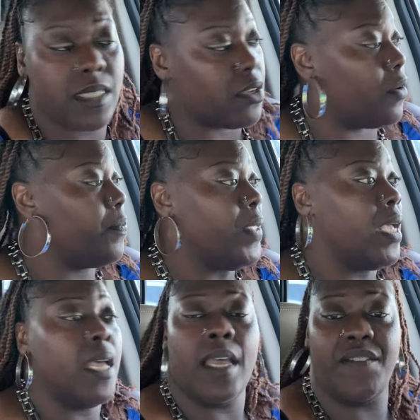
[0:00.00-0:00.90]
So
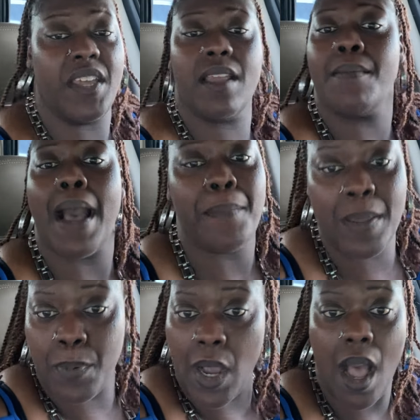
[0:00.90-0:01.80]
if any of my
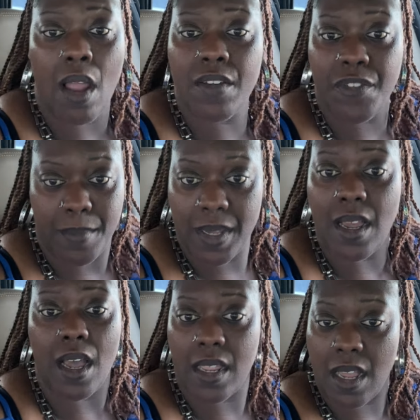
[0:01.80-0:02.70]
people calling from an
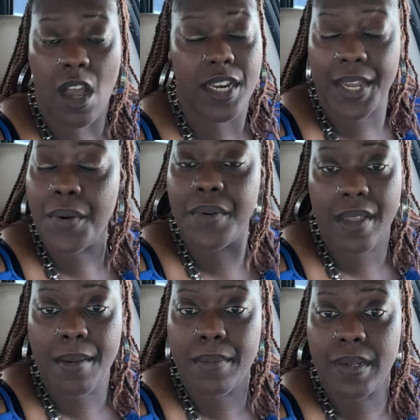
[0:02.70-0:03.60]
unknown
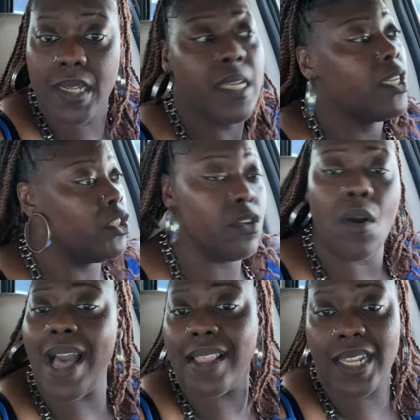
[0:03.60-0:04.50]
number, you're
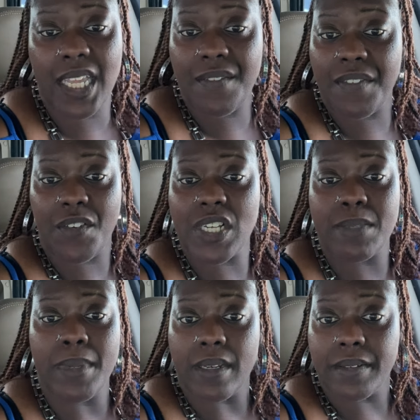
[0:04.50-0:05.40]
going to have to leave a
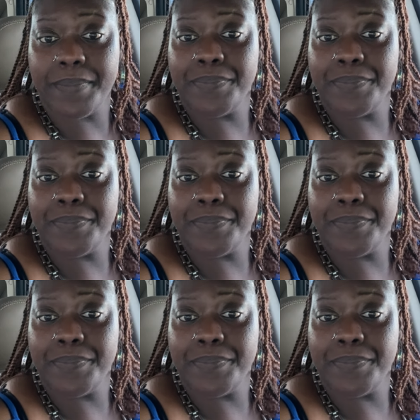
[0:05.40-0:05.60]
voicemail.